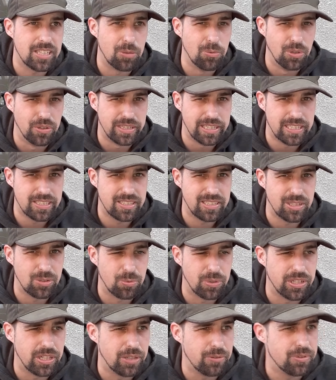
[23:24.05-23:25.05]
I will test that
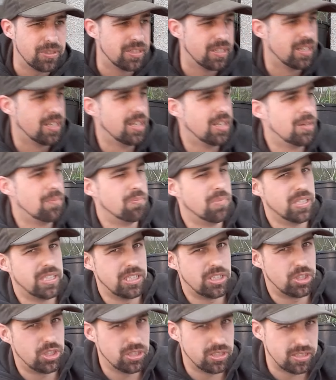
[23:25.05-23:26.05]
one out, but
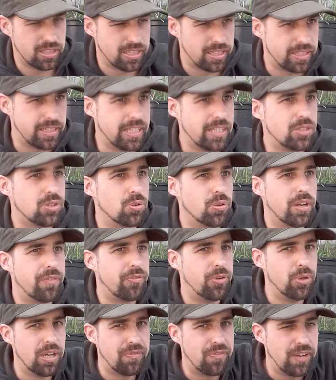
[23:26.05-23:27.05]
it's just an idea. So if
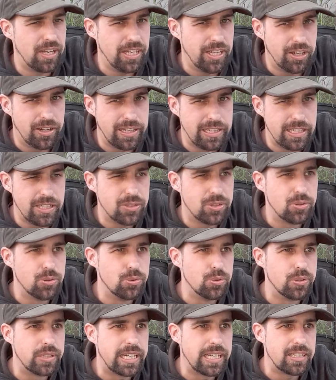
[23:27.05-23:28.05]
you have any ideas
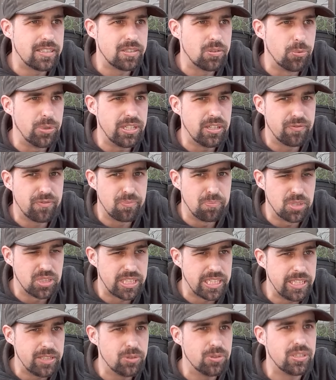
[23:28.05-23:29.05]
to get rid of
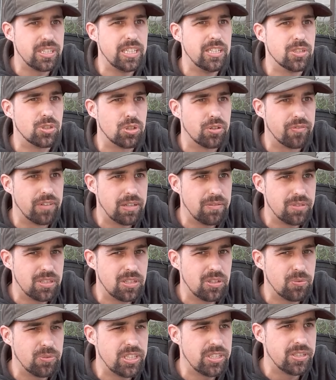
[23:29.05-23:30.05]
mosquitoes in a survival
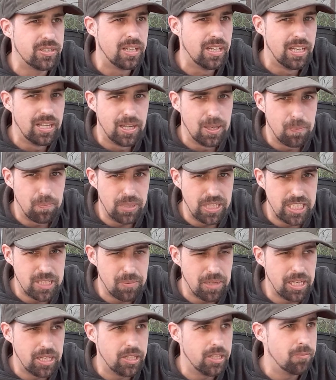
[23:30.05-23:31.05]
situation, please
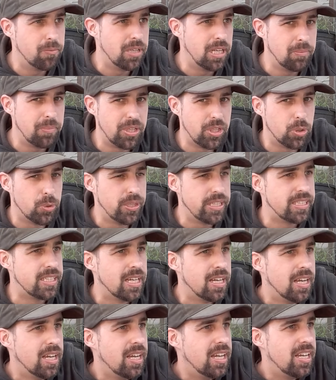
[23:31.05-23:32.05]
let me know it,
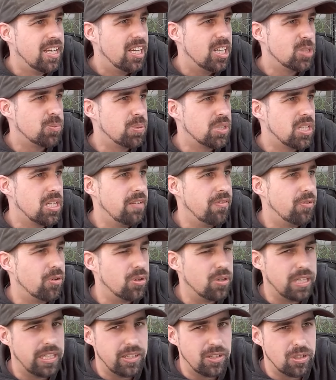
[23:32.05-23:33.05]
especially
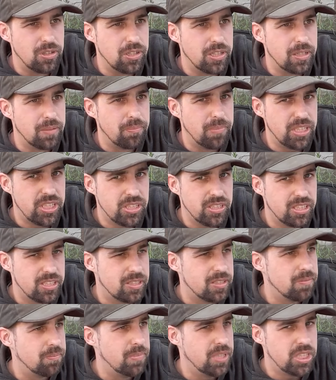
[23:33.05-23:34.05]
for little uh,
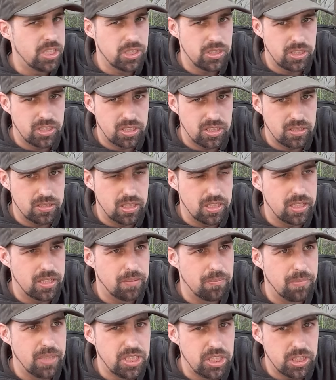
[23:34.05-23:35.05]
mitches, mitches,
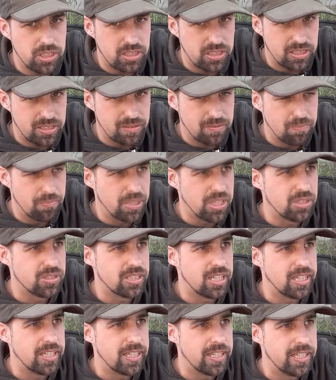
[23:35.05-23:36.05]
uh, because
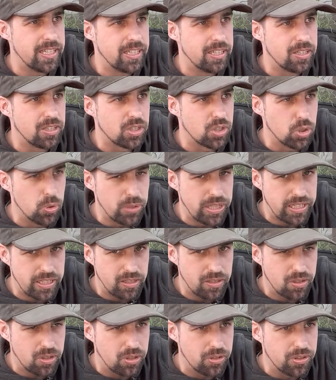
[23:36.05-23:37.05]
I
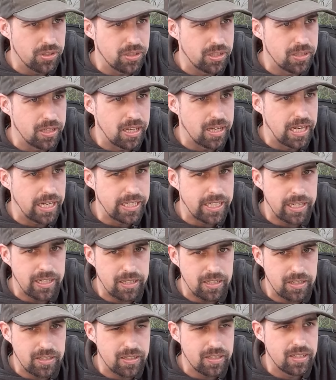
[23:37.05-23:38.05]
going on a
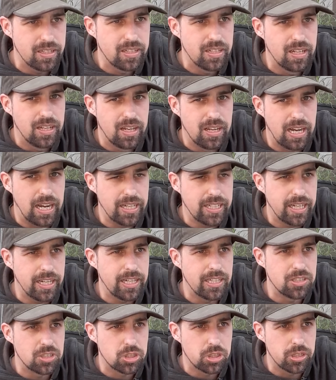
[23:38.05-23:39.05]
hiking hiking
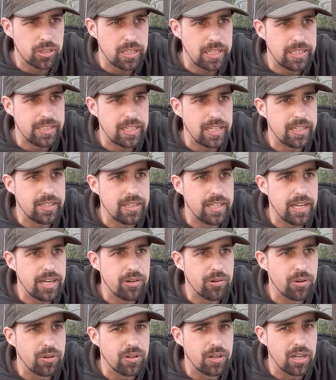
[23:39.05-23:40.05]
in Scotland and
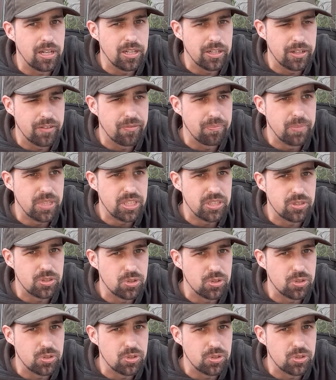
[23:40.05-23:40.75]
there are a lot of mitches.